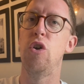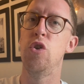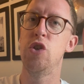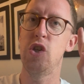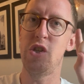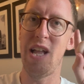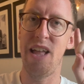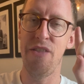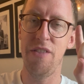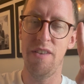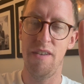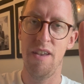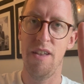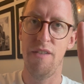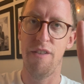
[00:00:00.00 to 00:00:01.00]

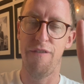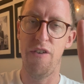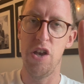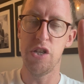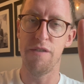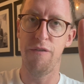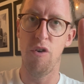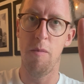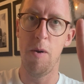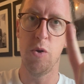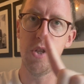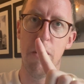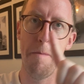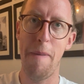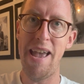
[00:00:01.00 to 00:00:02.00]
understand the first and
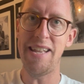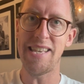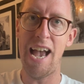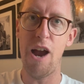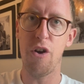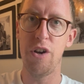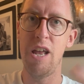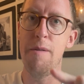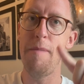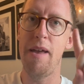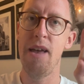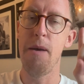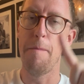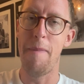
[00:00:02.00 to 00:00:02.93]
foremost, the MATE acronym,